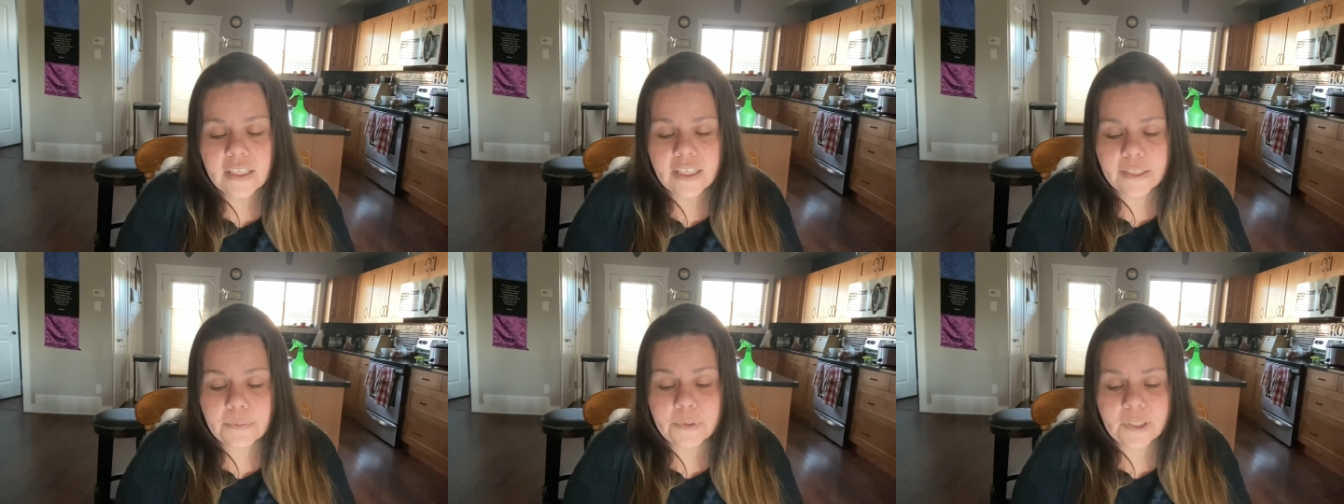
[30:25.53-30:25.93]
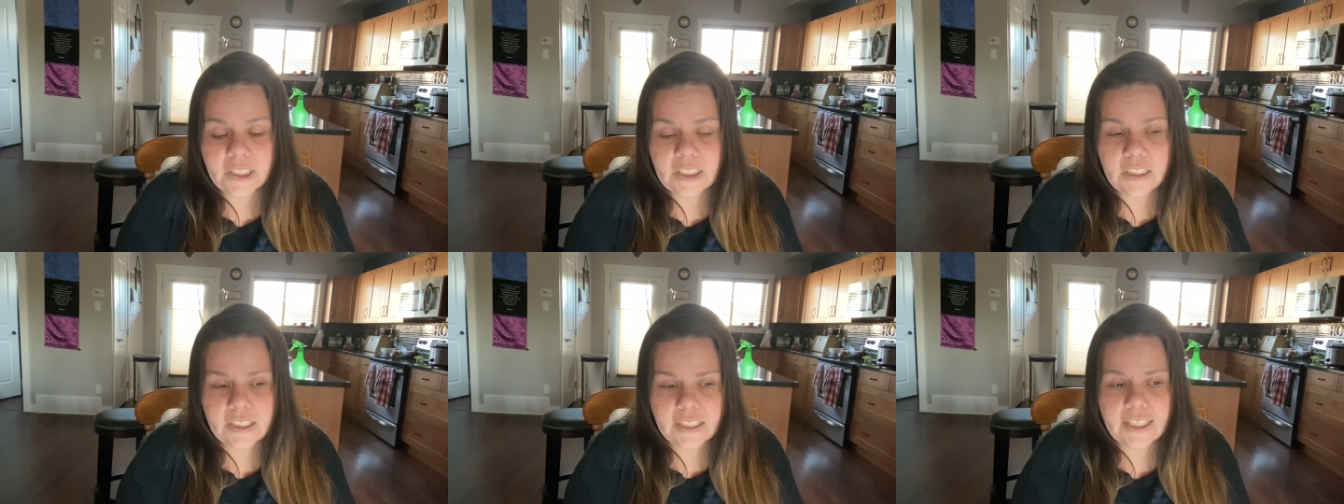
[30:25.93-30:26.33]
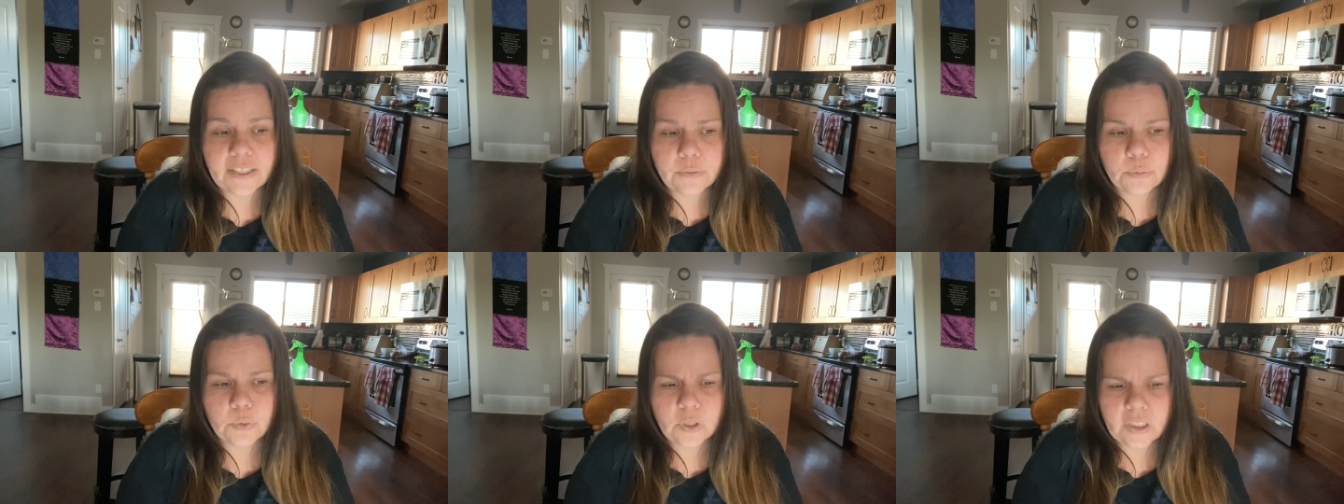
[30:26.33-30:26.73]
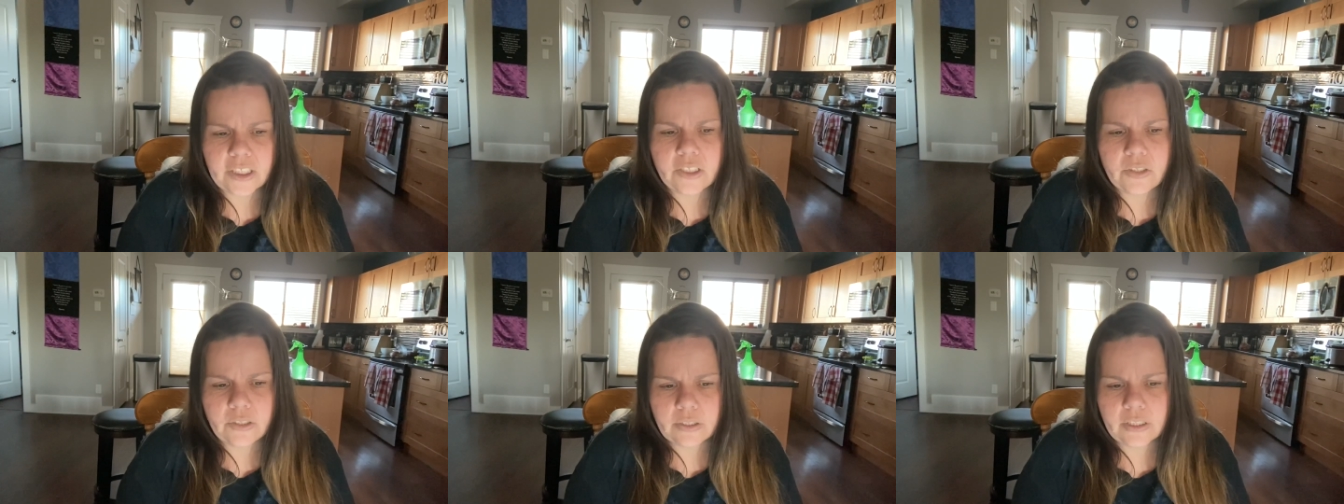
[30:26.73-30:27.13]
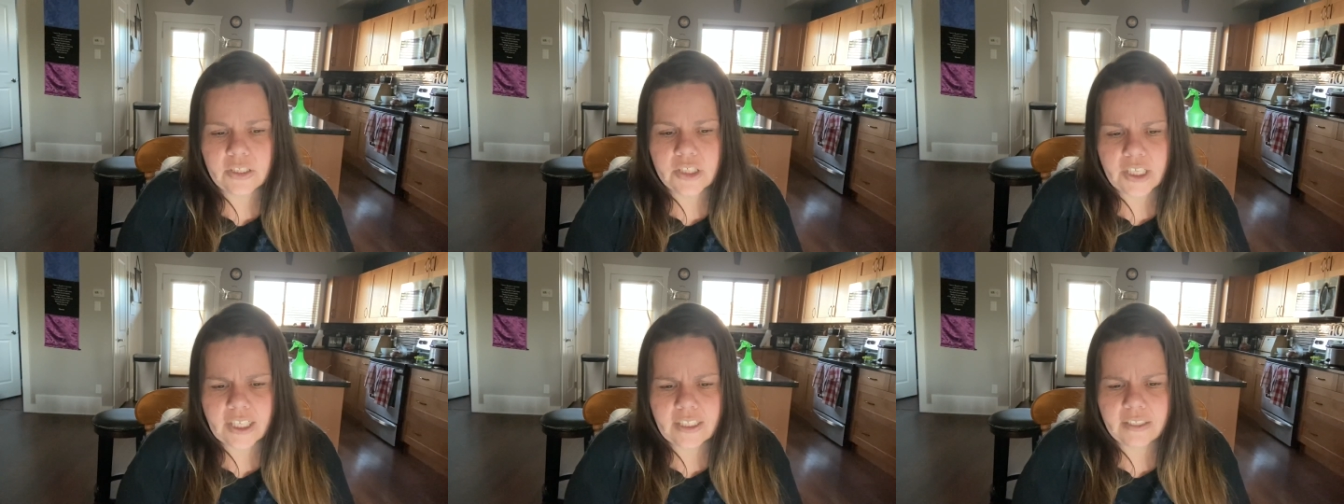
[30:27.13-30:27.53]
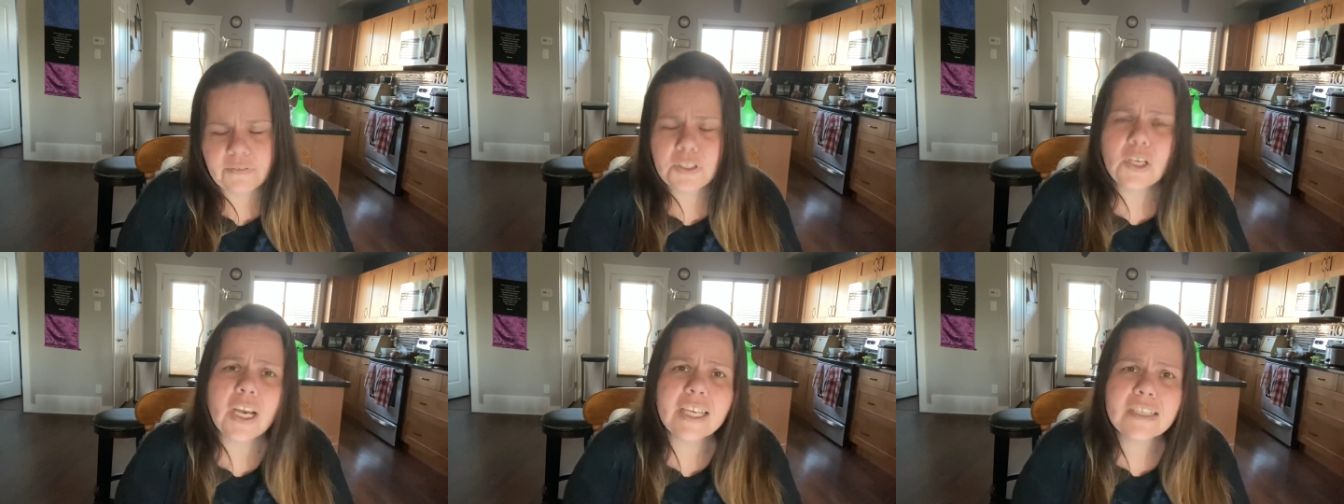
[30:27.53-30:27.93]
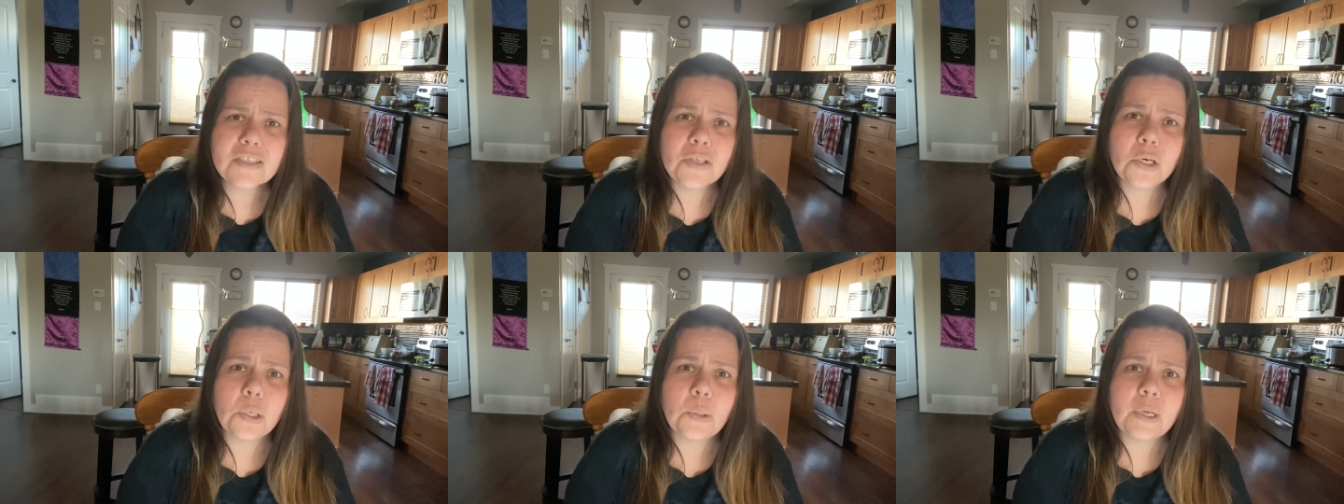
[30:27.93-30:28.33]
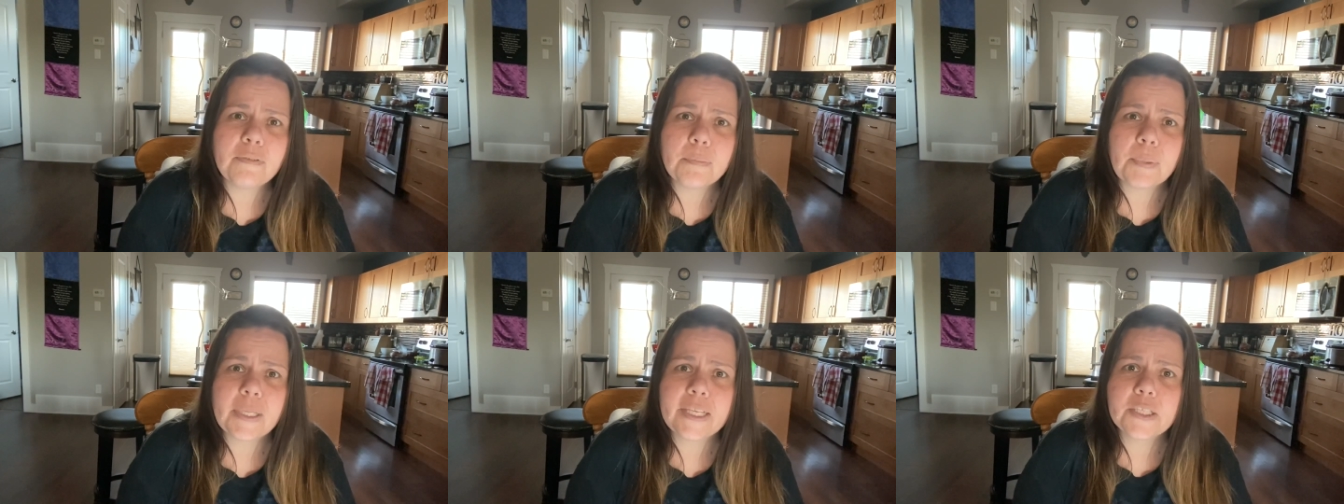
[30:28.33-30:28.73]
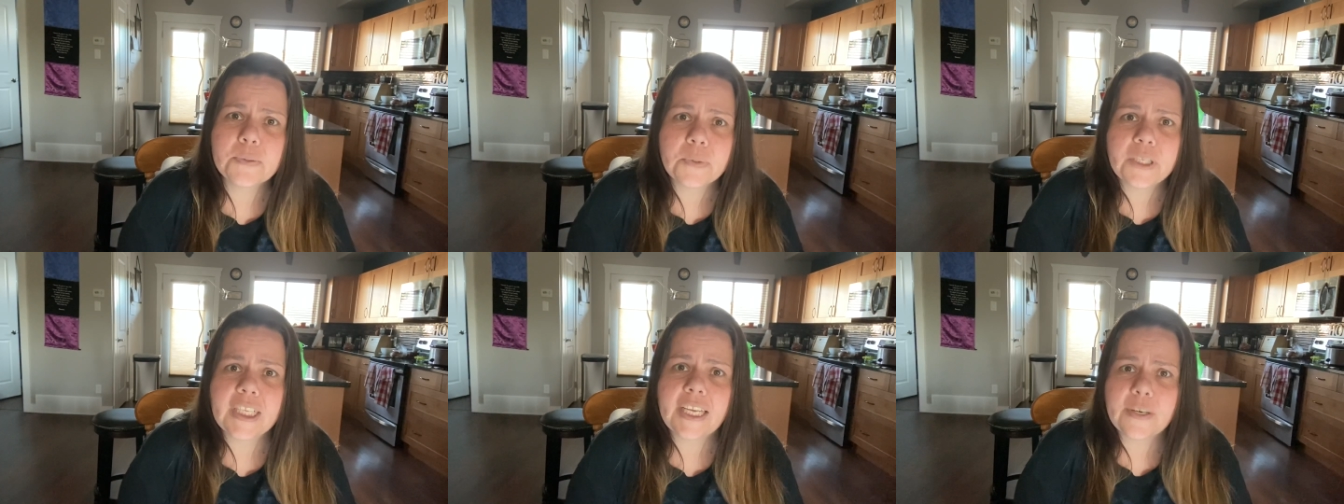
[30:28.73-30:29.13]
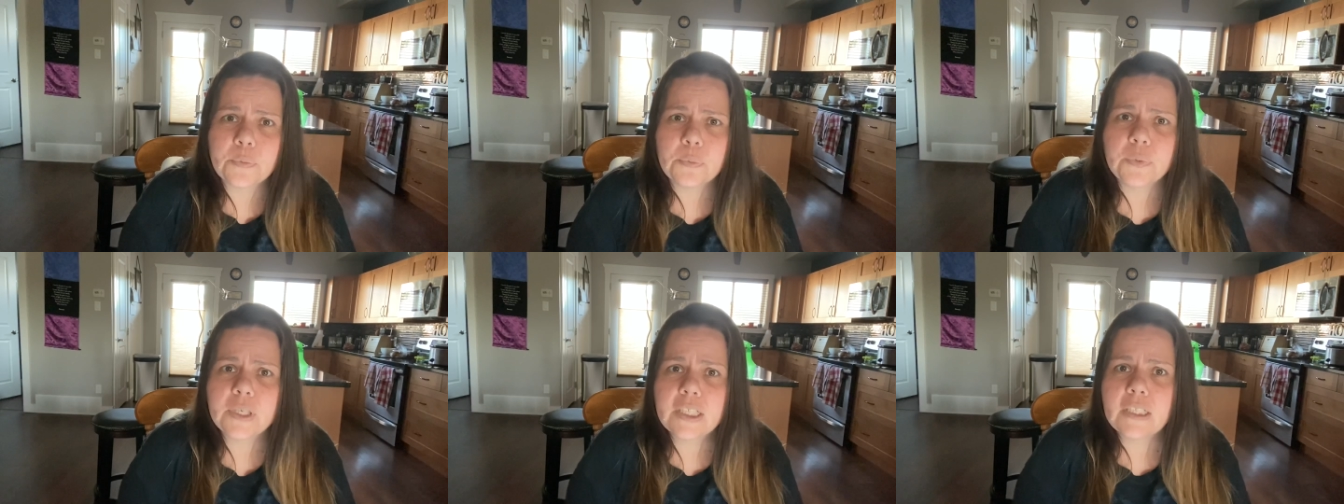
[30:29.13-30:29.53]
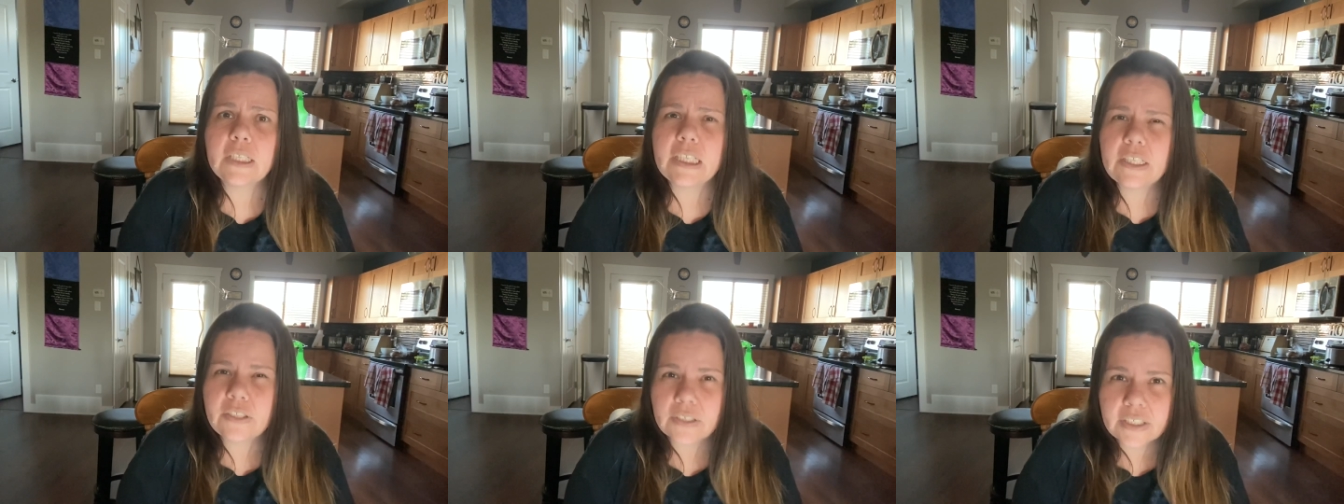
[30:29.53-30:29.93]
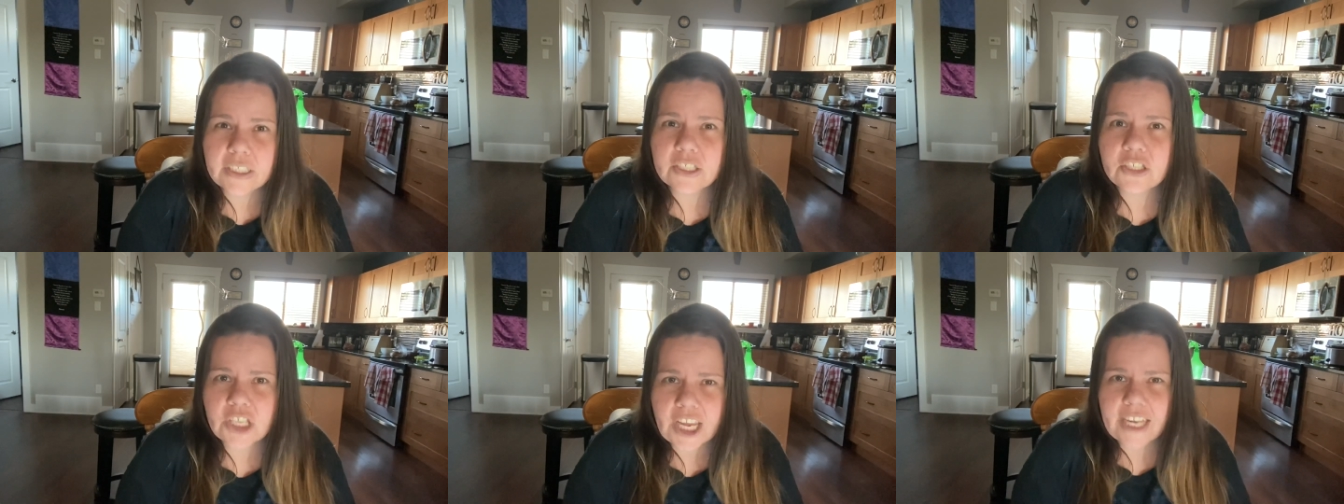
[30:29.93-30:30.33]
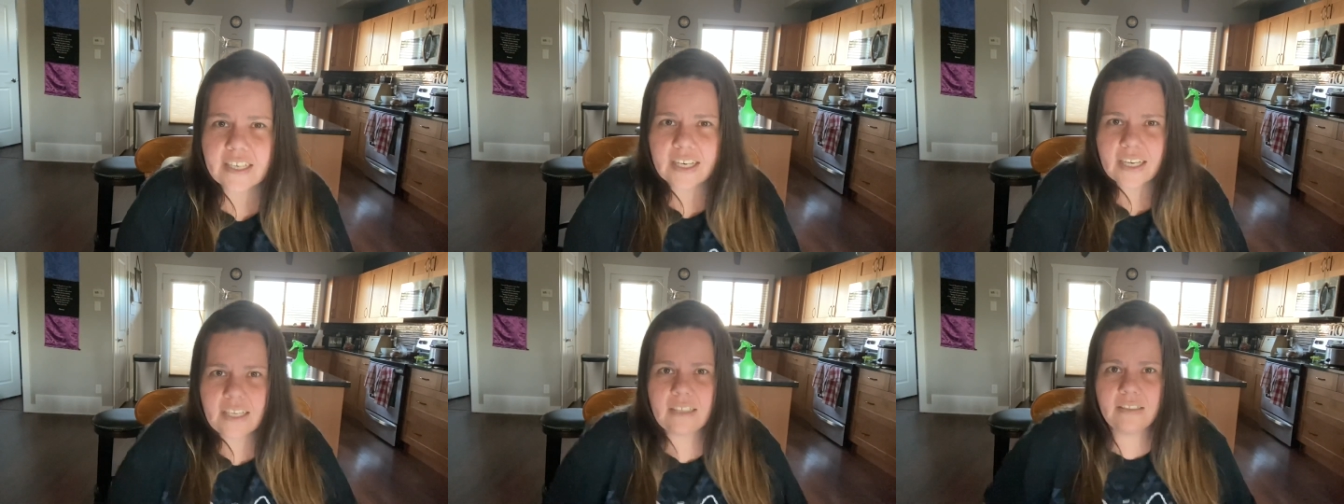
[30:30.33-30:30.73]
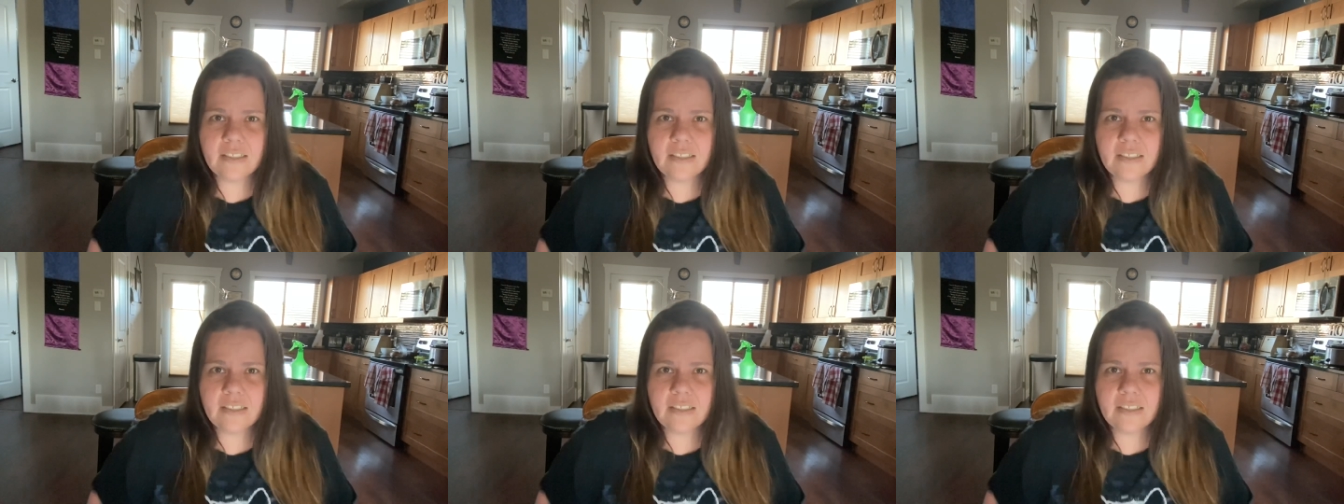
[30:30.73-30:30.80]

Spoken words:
I really need to get a really good agenda. If you guys know of a place where to get a really good agenda,